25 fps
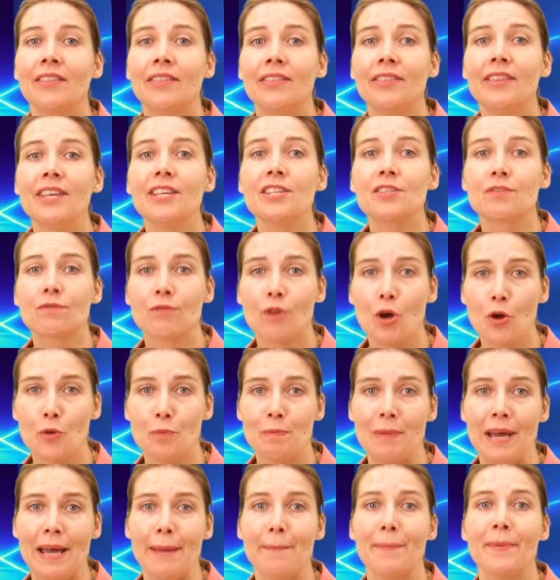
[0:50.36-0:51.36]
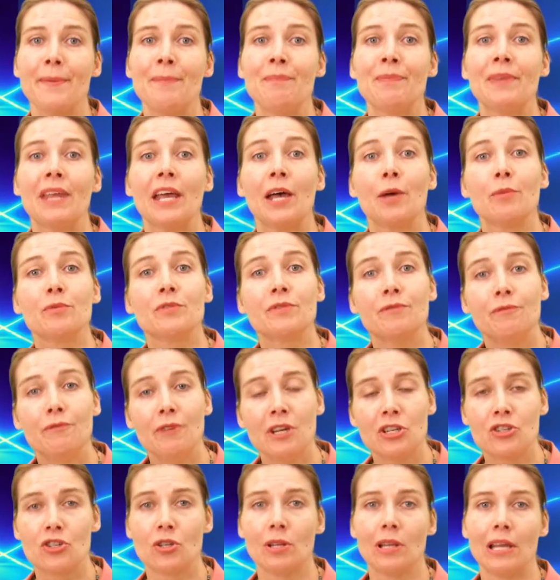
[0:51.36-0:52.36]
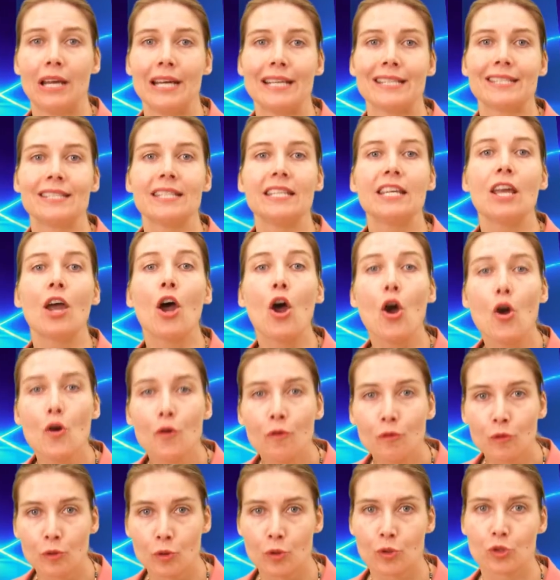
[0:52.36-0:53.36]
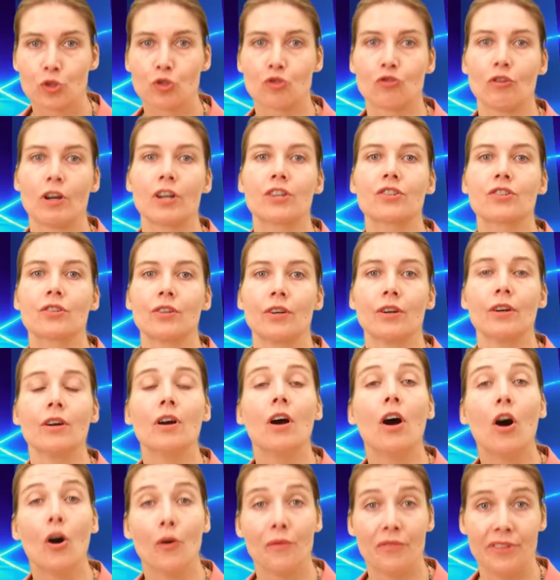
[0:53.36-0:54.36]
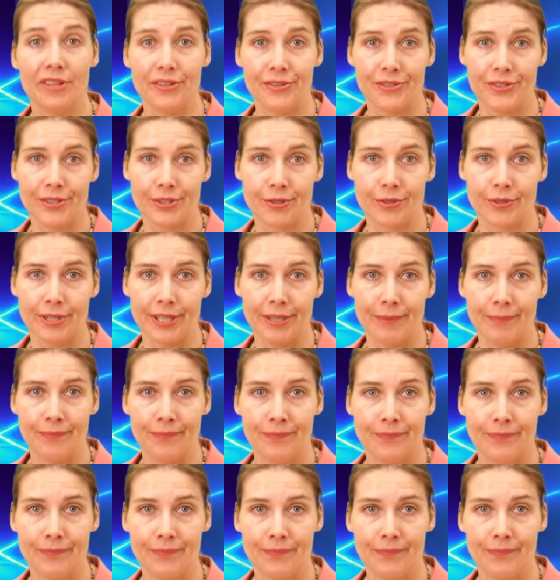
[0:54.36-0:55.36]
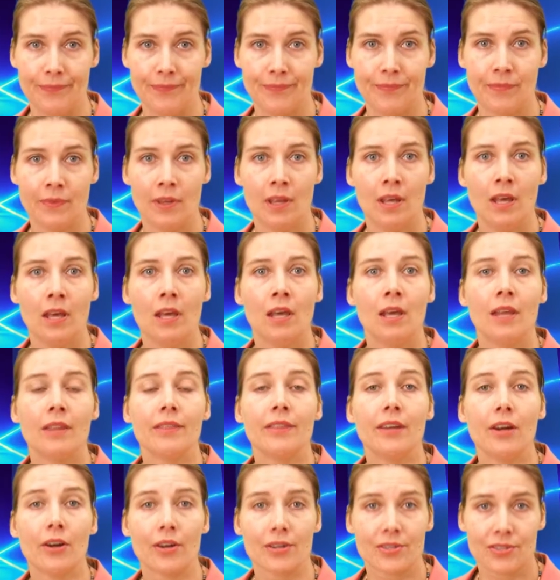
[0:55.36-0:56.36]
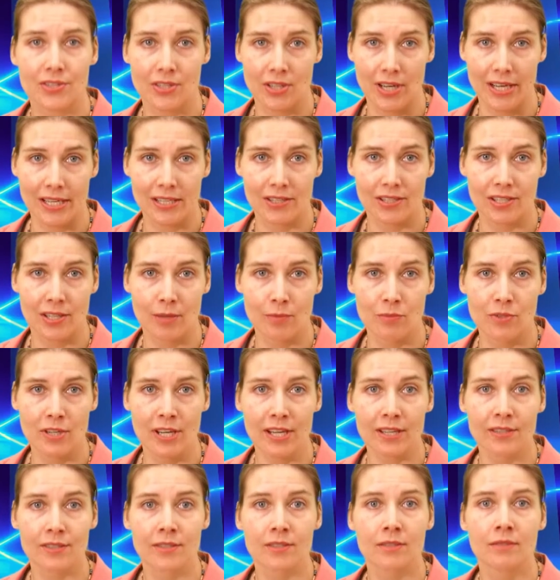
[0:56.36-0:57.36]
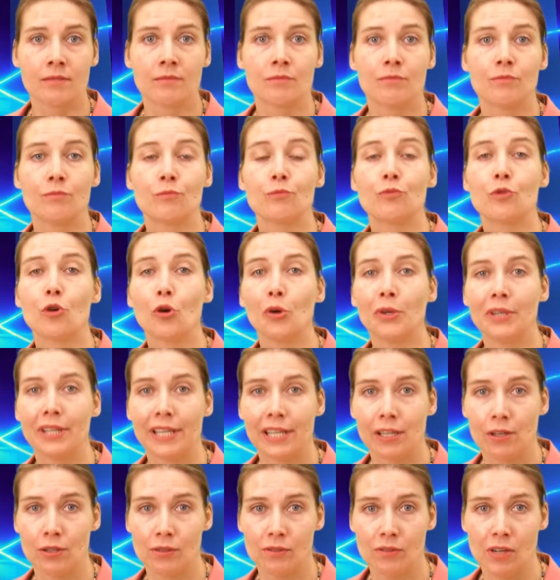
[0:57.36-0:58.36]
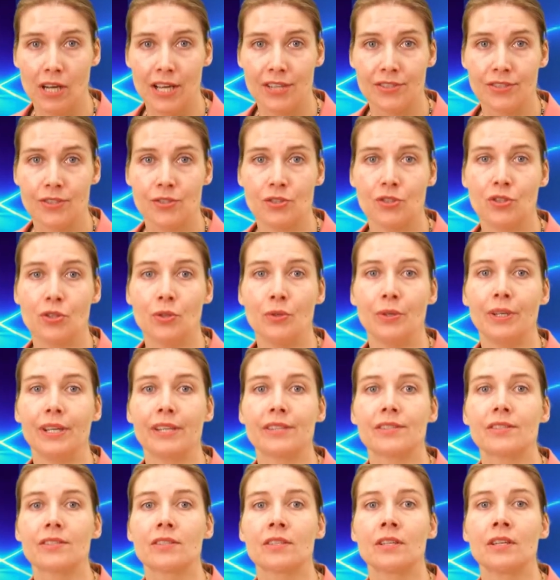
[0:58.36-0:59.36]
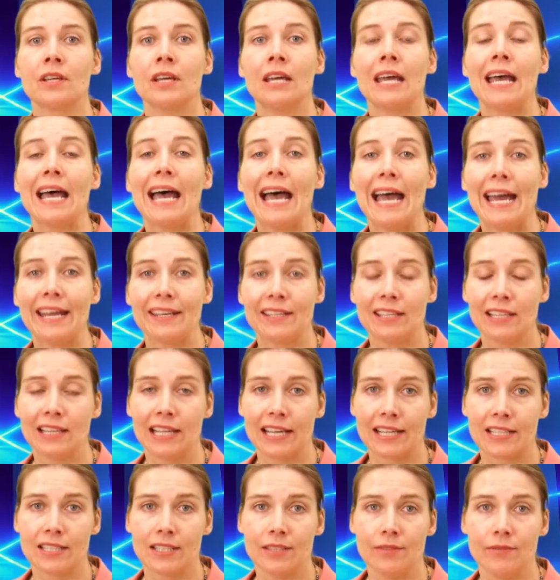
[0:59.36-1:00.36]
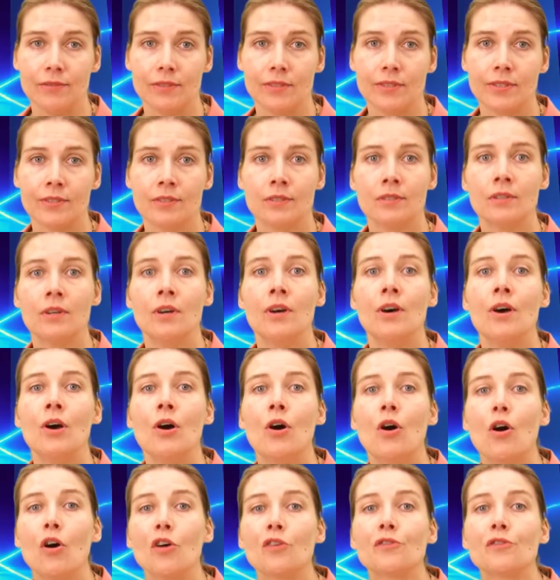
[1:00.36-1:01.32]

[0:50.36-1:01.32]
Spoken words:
This roadmap helps visualize the overall structure of this degree. There are science subjects, broadening horizons units, and electives, or